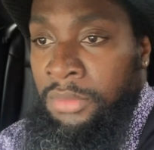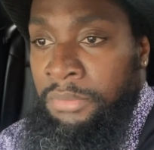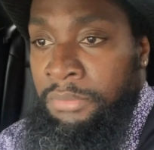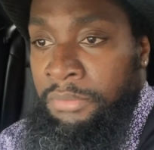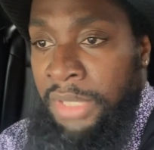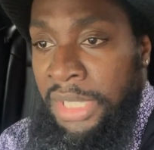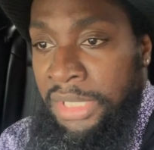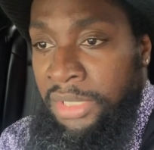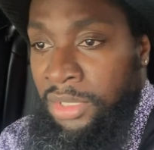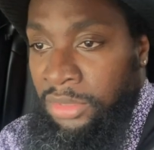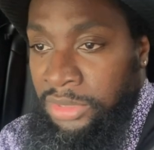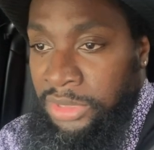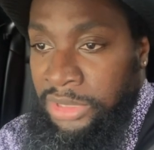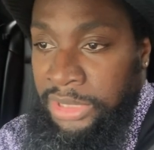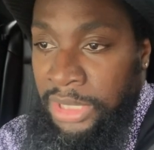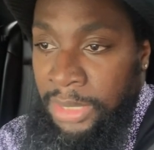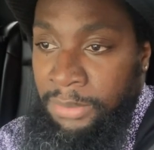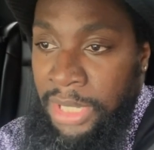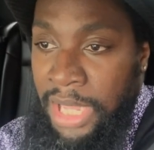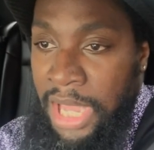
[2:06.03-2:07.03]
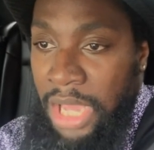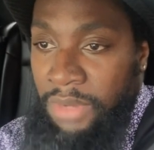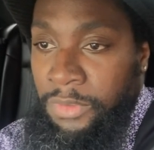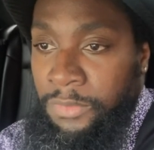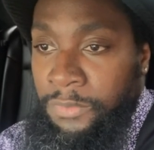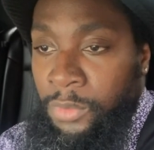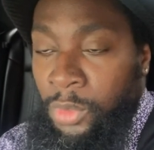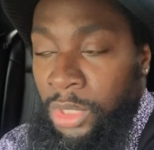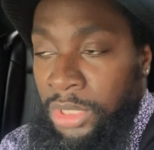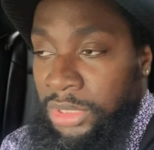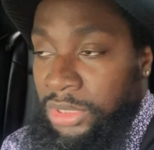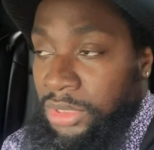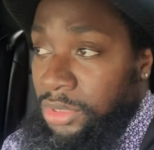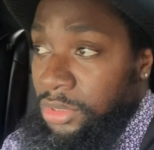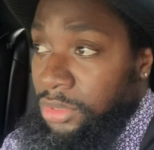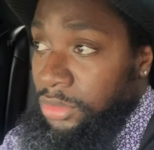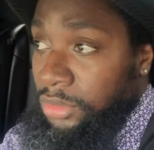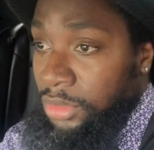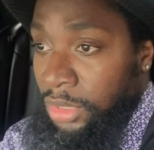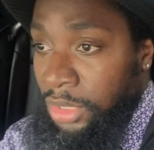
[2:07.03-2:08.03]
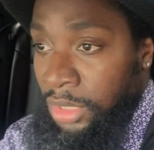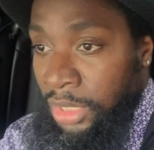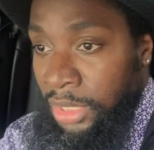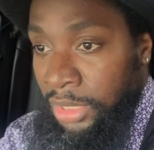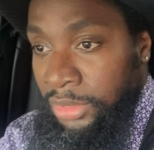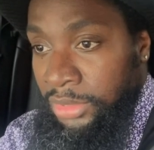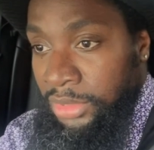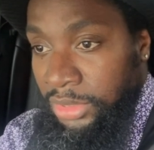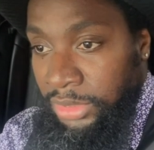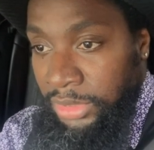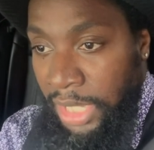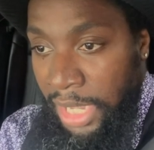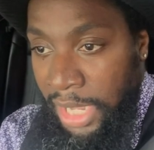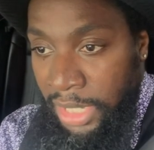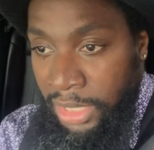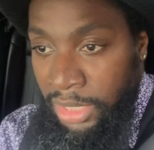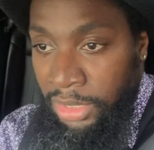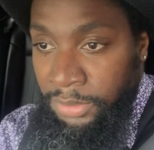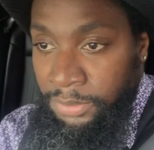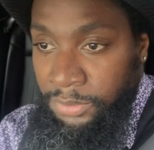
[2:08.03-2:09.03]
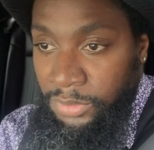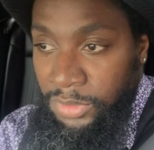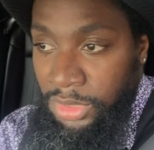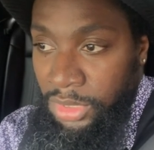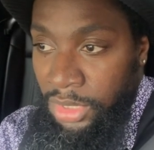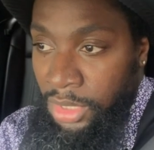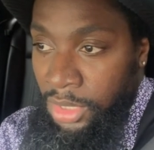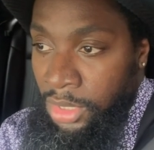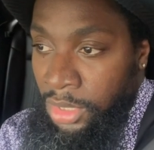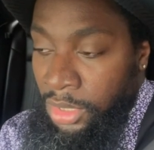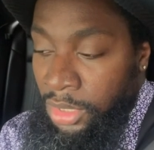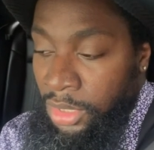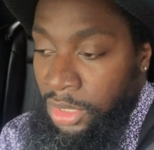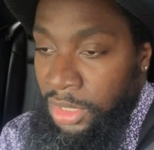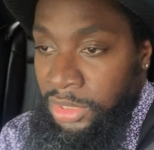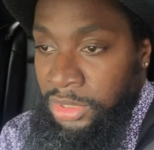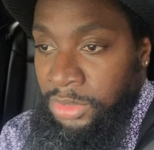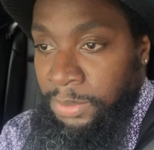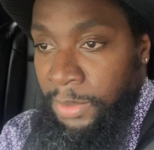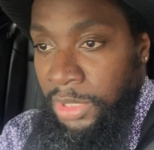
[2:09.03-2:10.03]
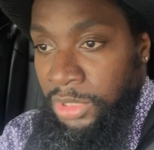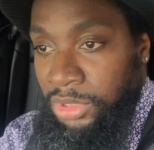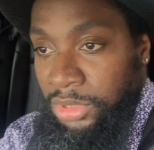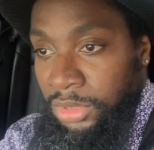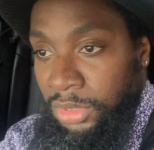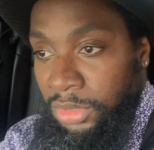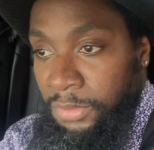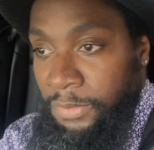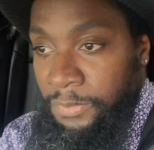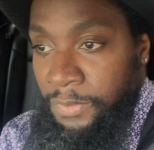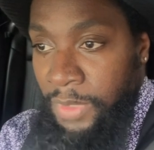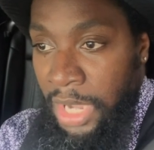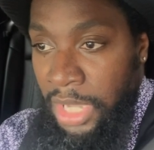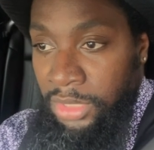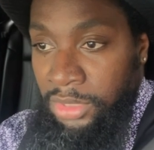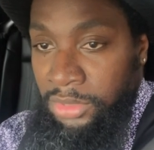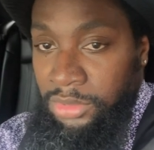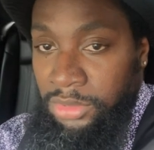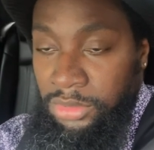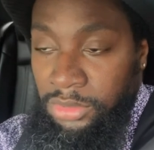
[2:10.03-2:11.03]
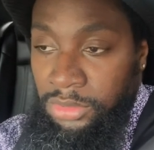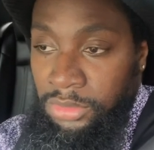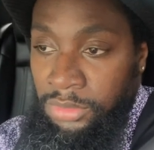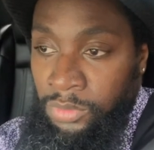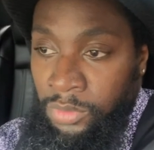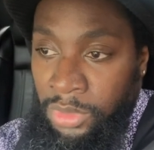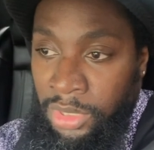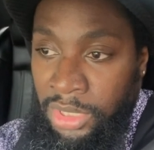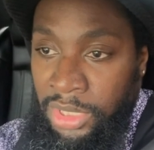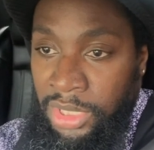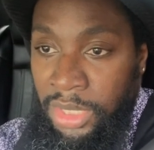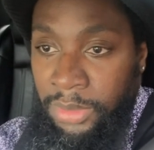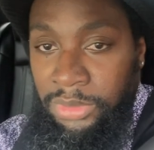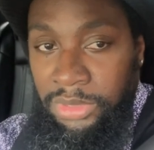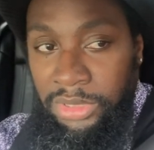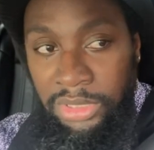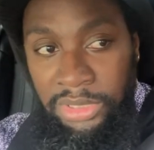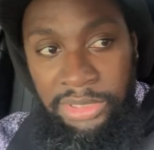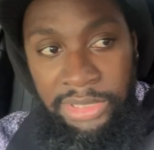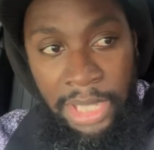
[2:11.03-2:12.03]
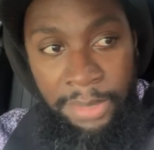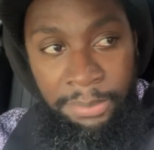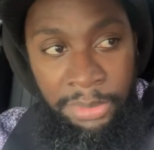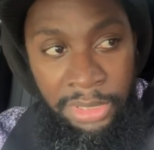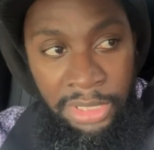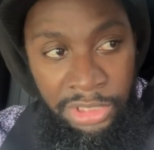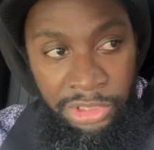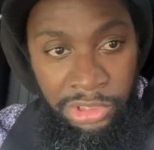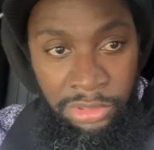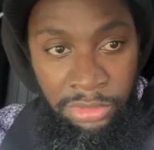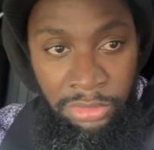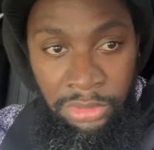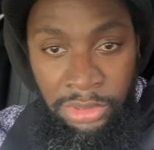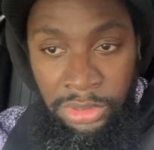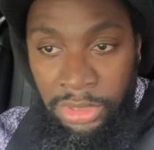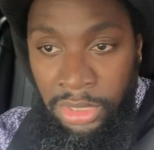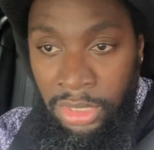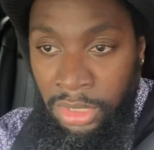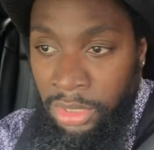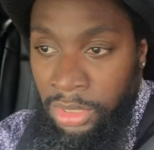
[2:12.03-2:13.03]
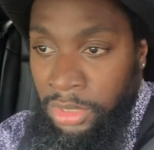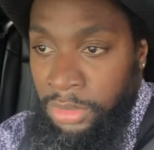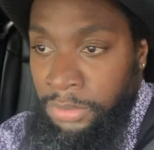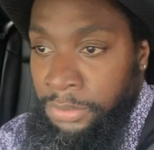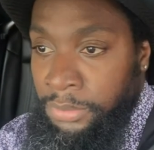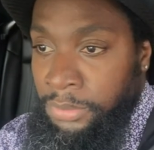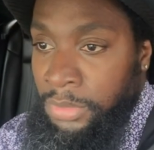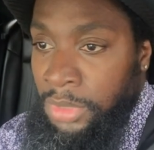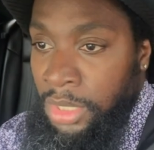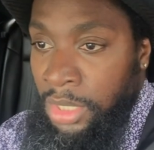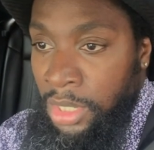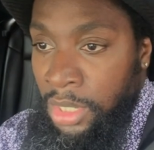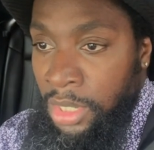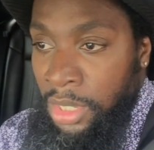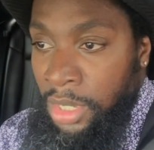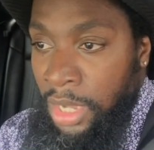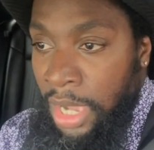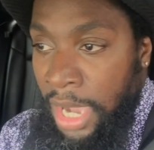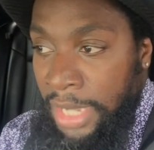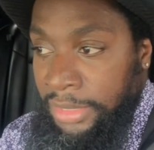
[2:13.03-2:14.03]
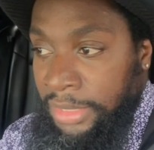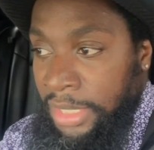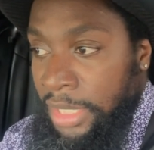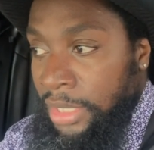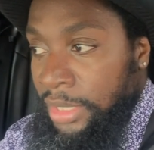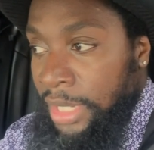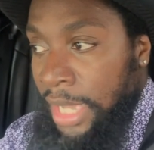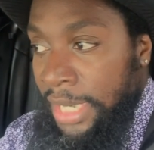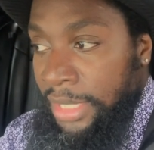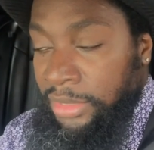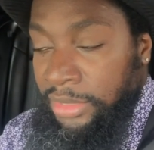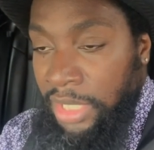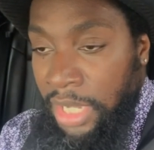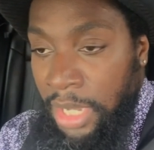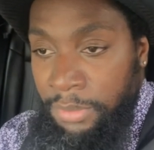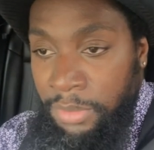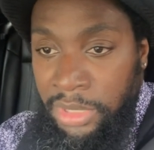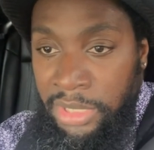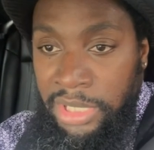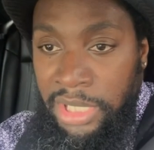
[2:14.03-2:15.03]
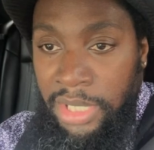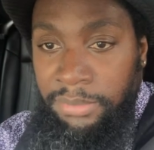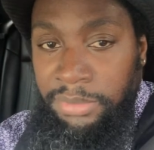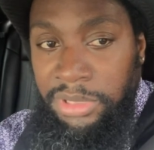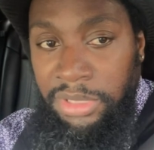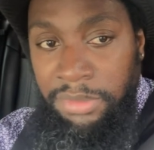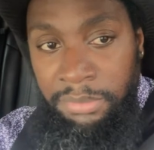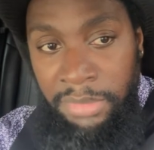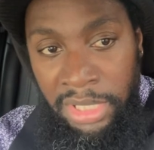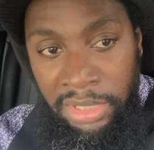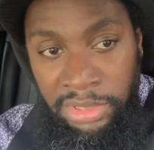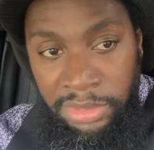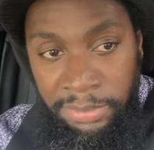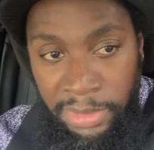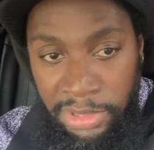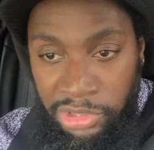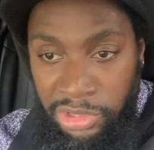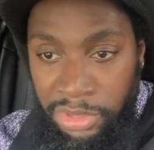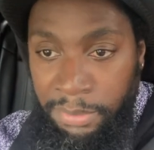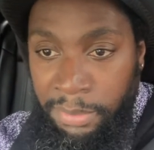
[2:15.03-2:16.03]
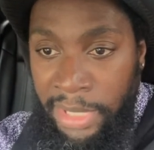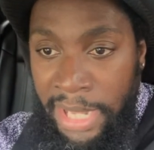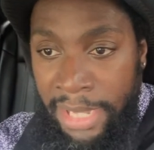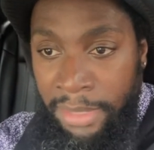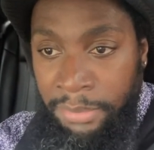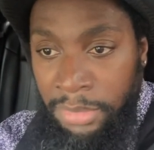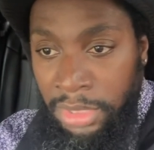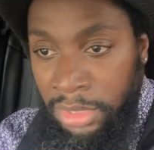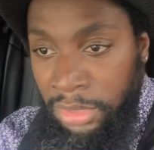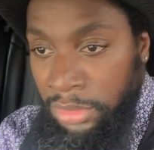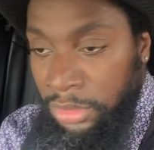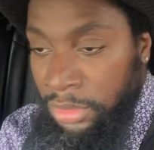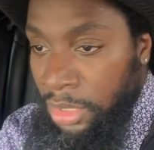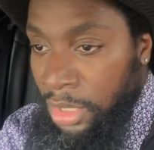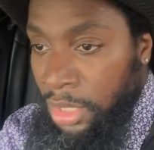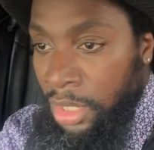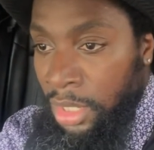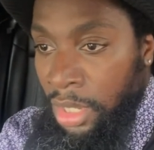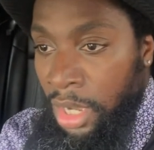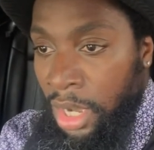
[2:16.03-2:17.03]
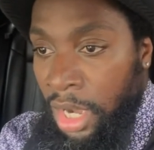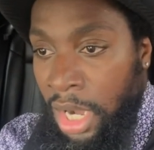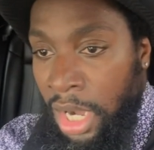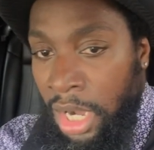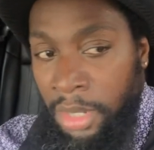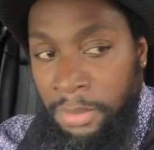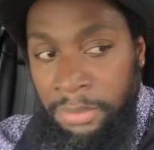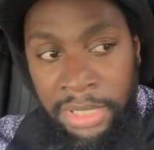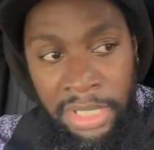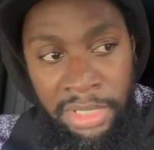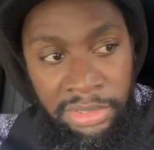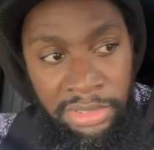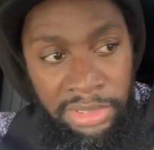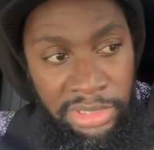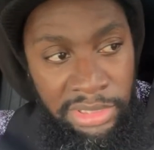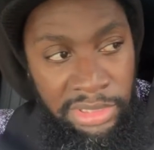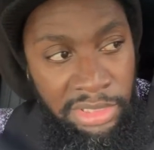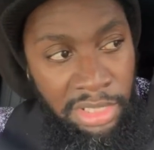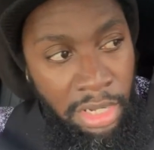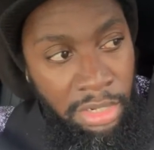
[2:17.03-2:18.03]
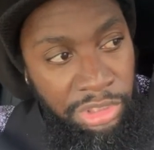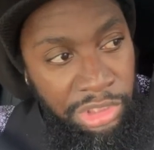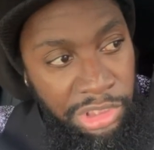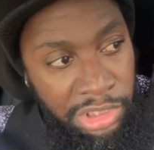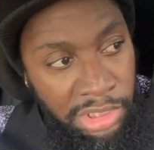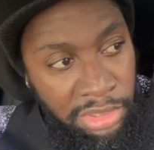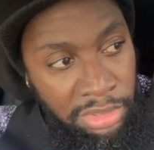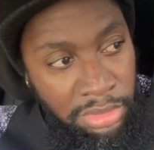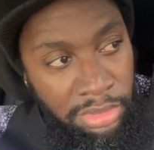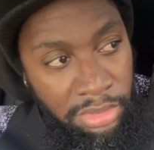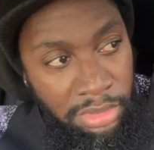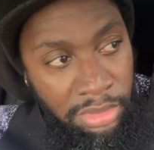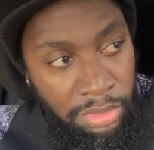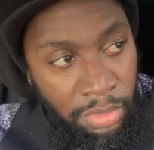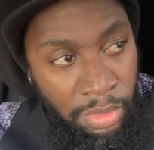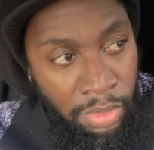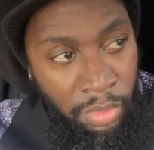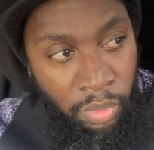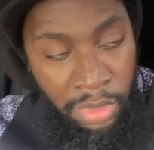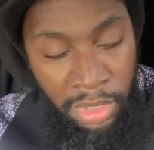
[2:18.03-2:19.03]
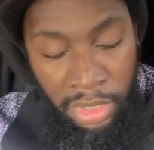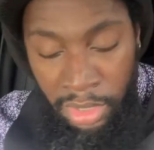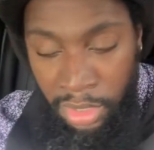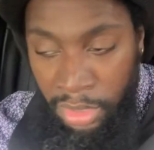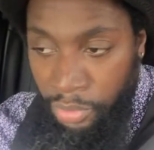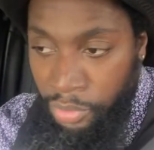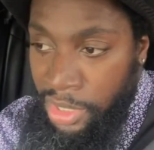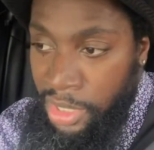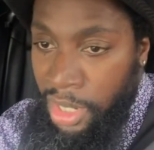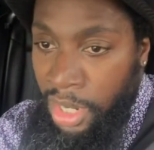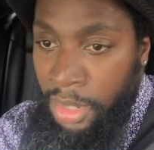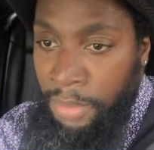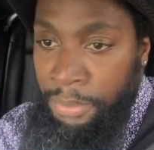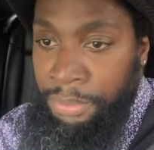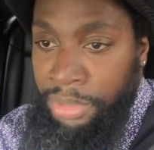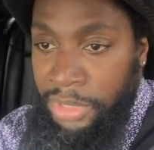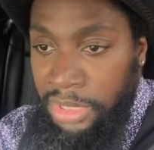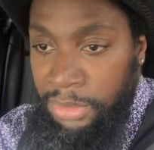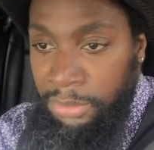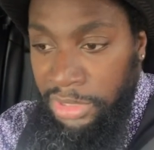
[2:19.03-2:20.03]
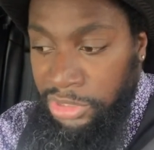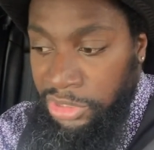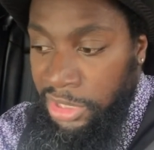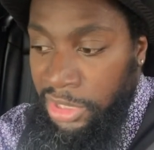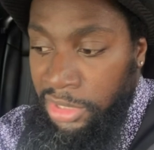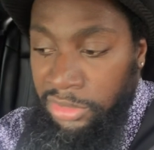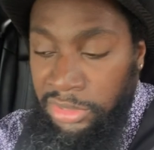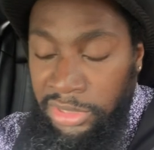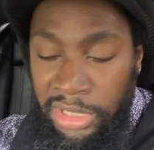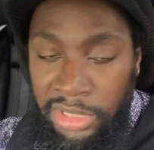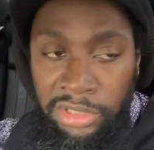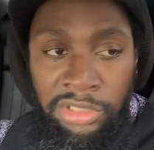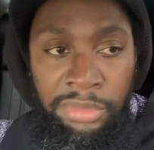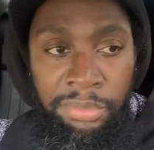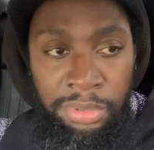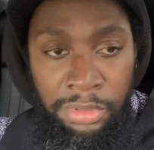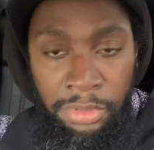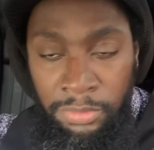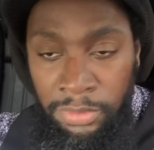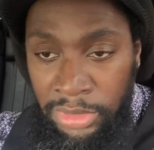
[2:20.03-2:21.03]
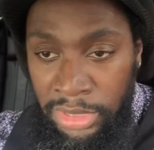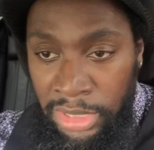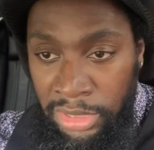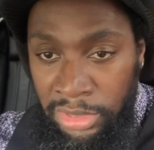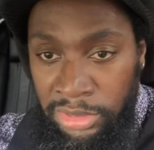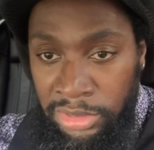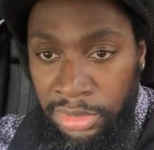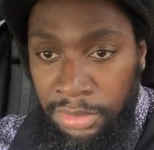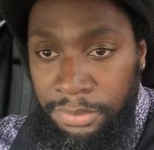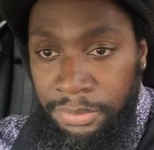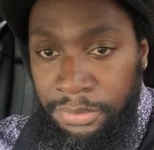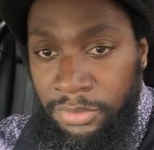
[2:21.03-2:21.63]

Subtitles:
men don't seem to have a voice in society, especially fathers, when it comes to these type of issues. I think a lot of time when it comes to men, especially black men, there's this notion where we are pretty much guilty until proven innocent.